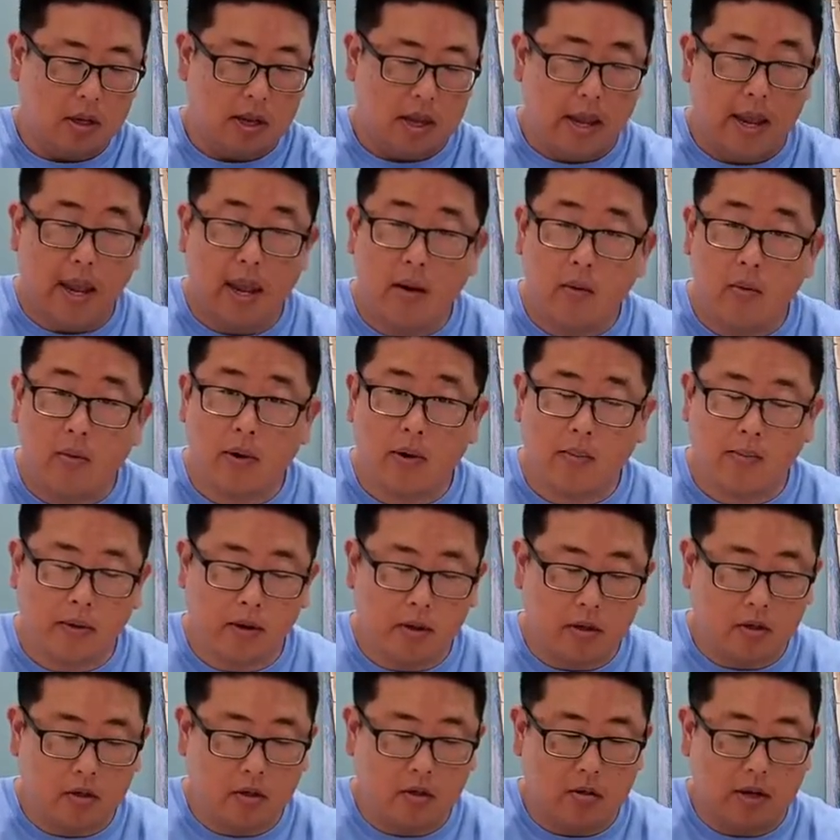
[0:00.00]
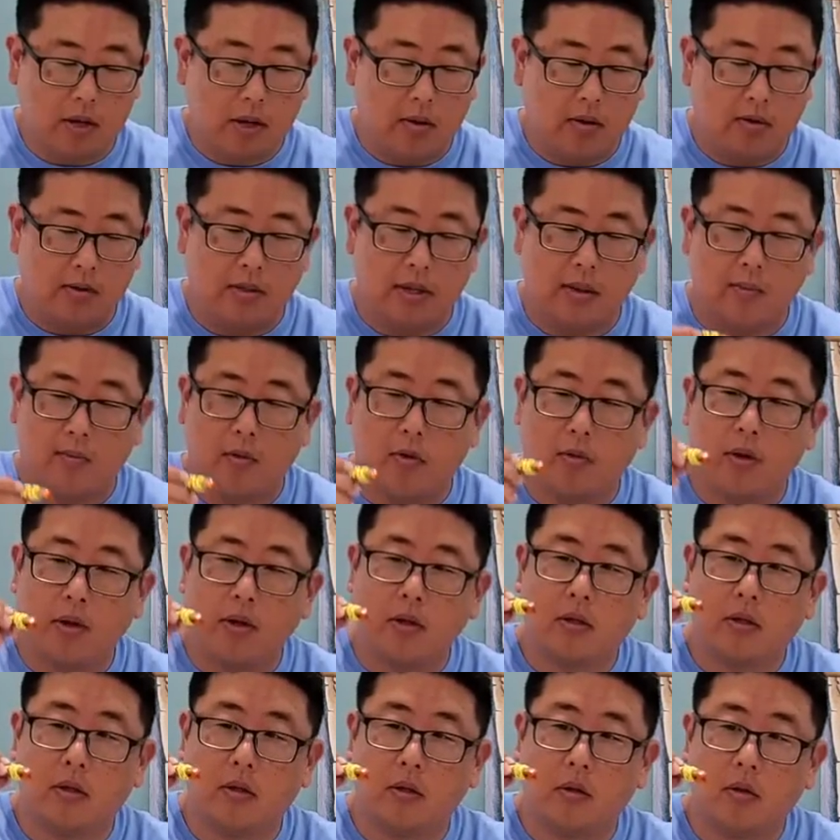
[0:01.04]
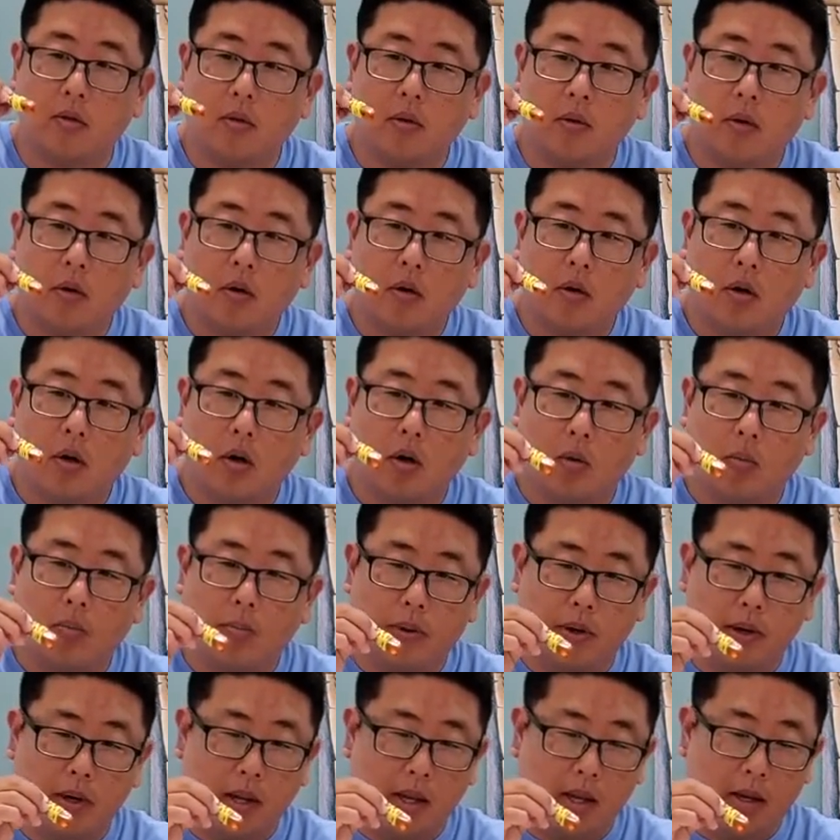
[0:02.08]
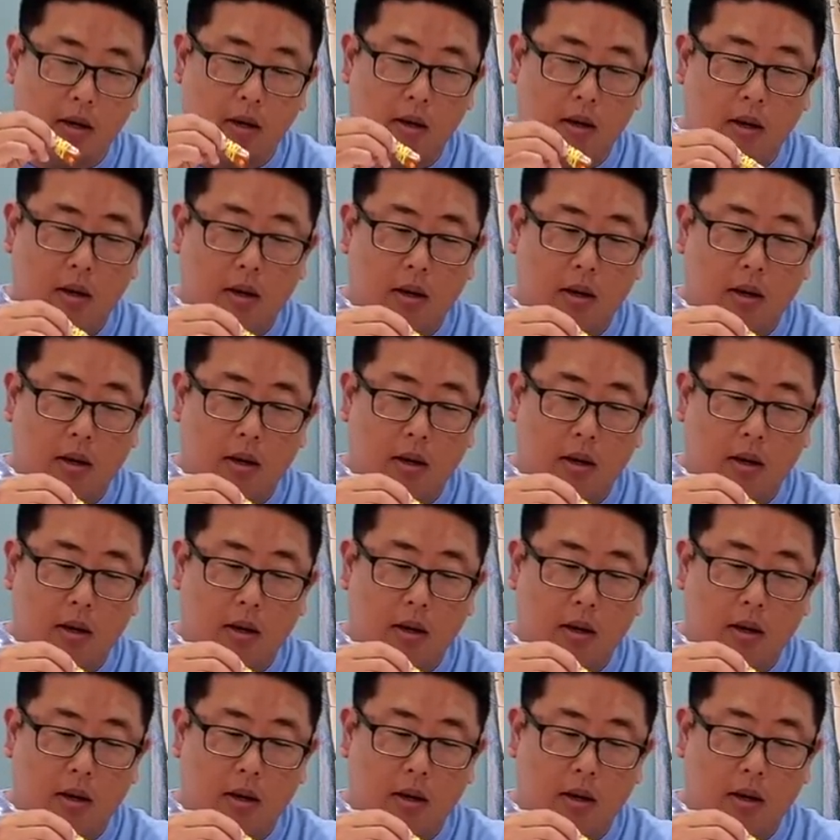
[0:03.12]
And what I'm going to do now is I'm going to open it,